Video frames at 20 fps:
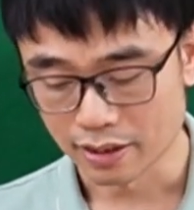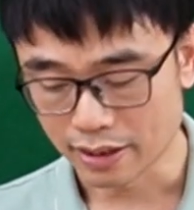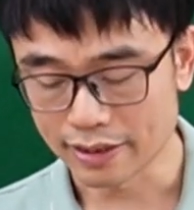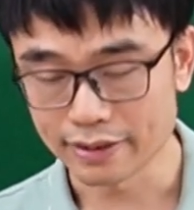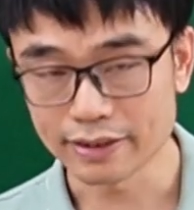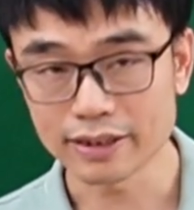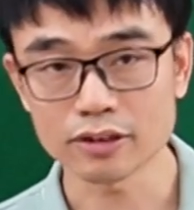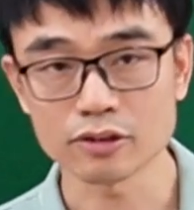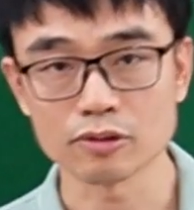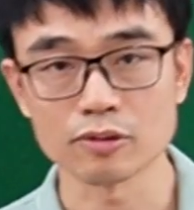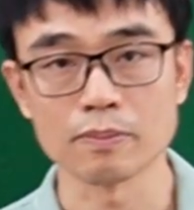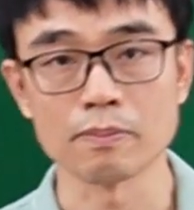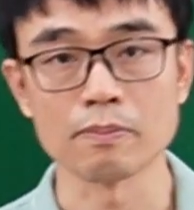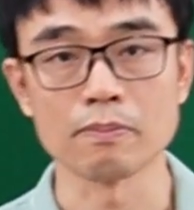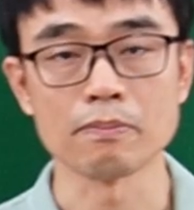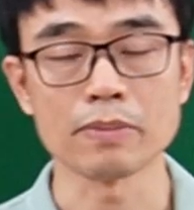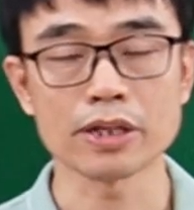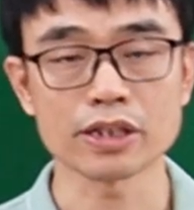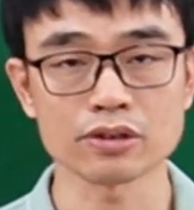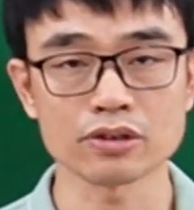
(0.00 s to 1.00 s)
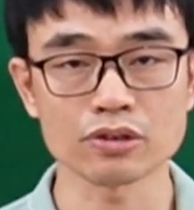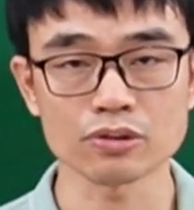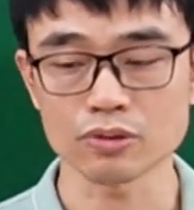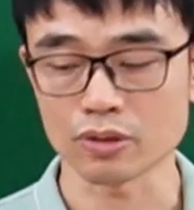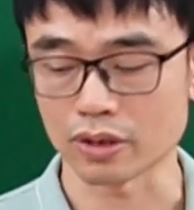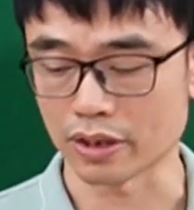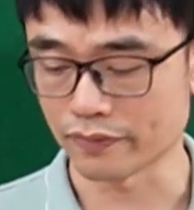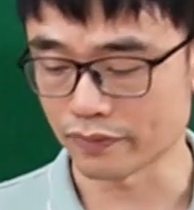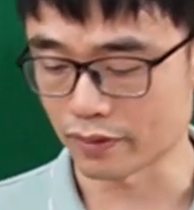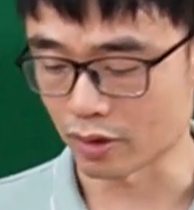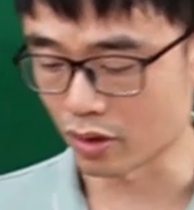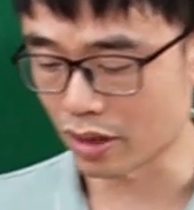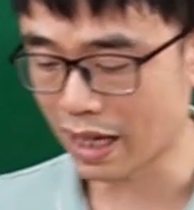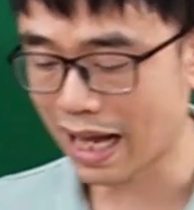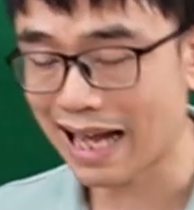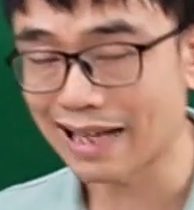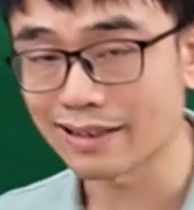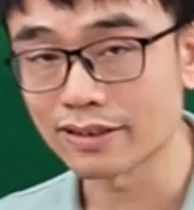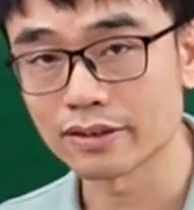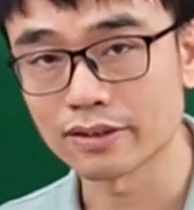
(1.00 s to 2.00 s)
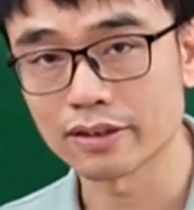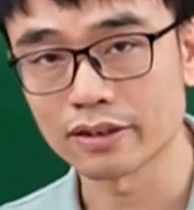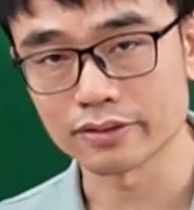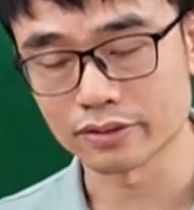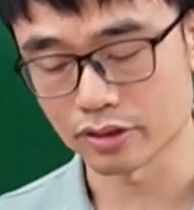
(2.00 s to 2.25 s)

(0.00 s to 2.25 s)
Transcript: it need to make sure your last,